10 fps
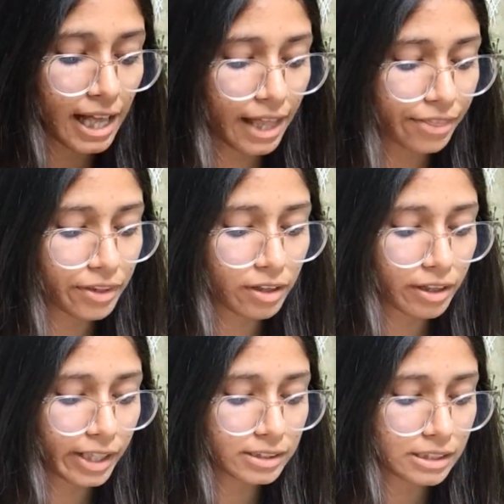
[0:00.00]
And the
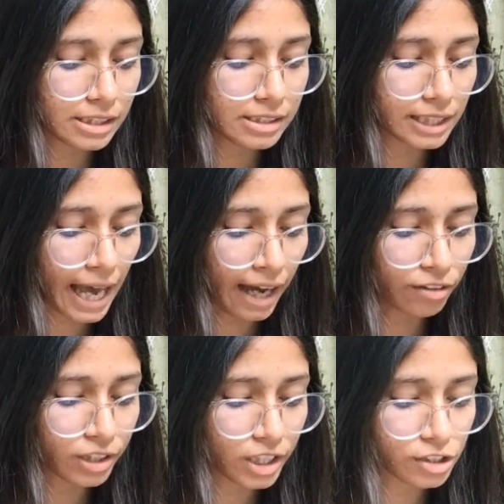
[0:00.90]
next is
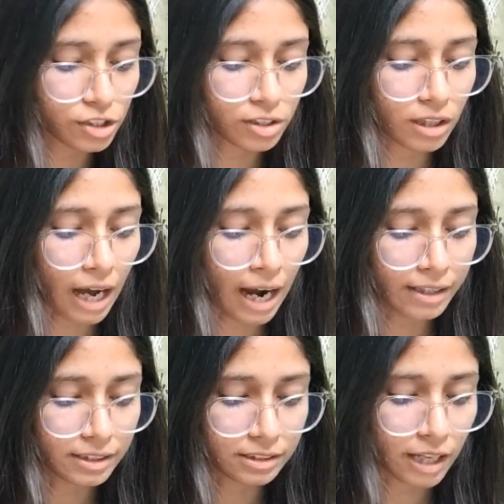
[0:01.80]
Agriculture R
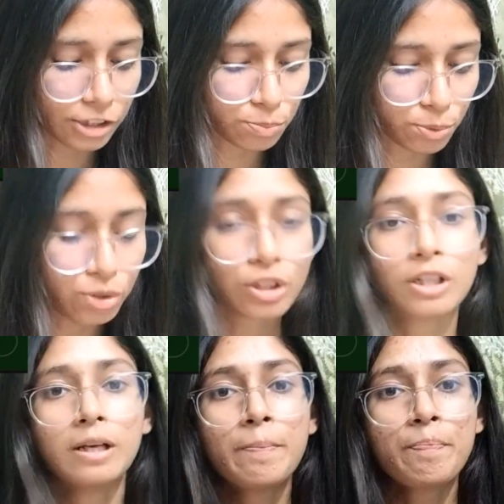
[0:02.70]
S Rajput.